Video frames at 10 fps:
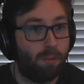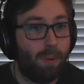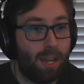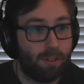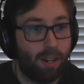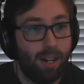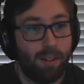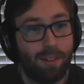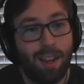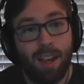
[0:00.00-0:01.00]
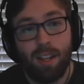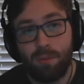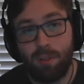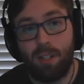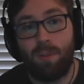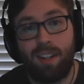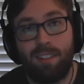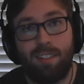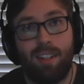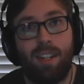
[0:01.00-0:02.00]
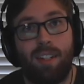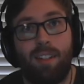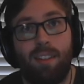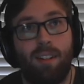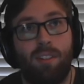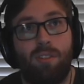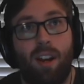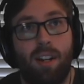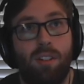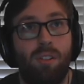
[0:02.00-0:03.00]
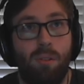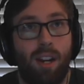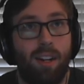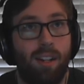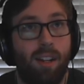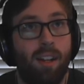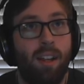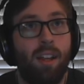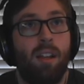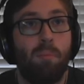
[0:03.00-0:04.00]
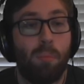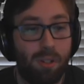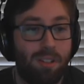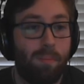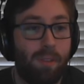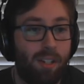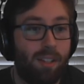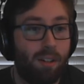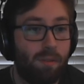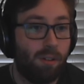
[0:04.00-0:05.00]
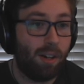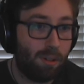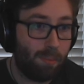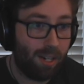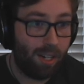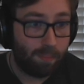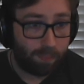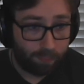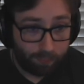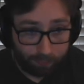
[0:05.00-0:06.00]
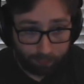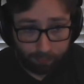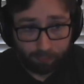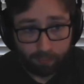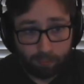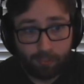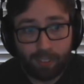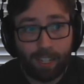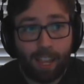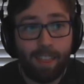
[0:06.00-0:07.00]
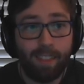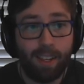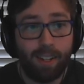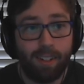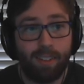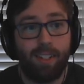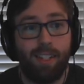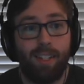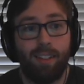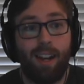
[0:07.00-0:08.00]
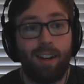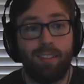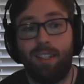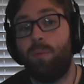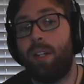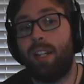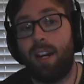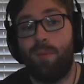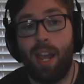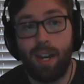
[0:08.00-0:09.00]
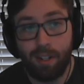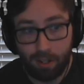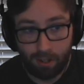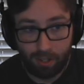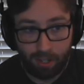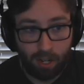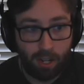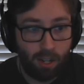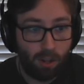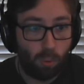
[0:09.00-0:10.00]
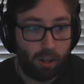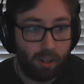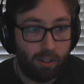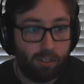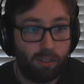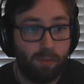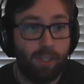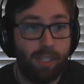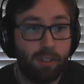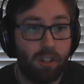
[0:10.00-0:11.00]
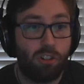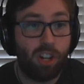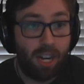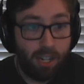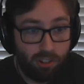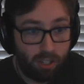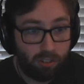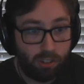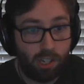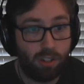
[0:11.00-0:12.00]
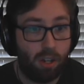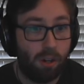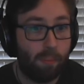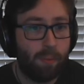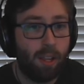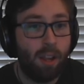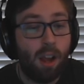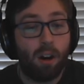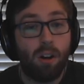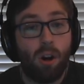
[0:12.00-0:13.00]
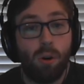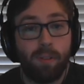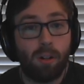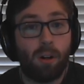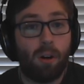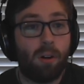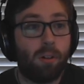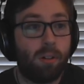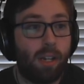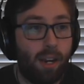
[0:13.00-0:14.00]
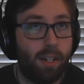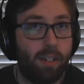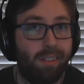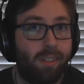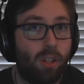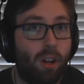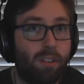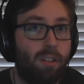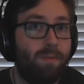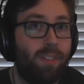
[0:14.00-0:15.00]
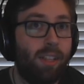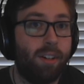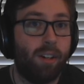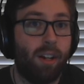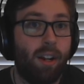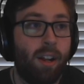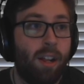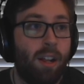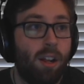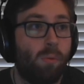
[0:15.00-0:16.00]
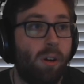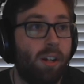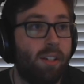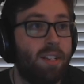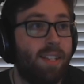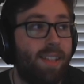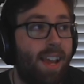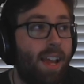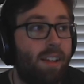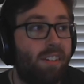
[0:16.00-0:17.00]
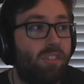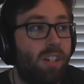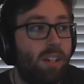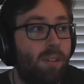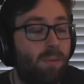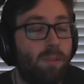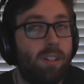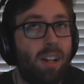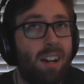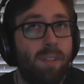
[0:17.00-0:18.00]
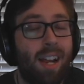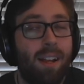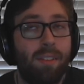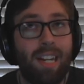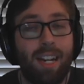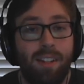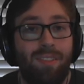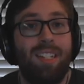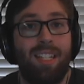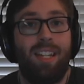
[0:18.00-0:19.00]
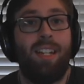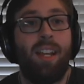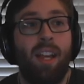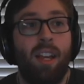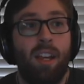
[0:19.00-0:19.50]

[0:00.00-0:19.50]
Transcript: for Battlegrounds. It's really great seeing they're trying to kind of put something in there for everybody. And then the last thing we kind of ended on was Valeera changes. So our overall kind of thoughts on Valeera was that I don't think any of us think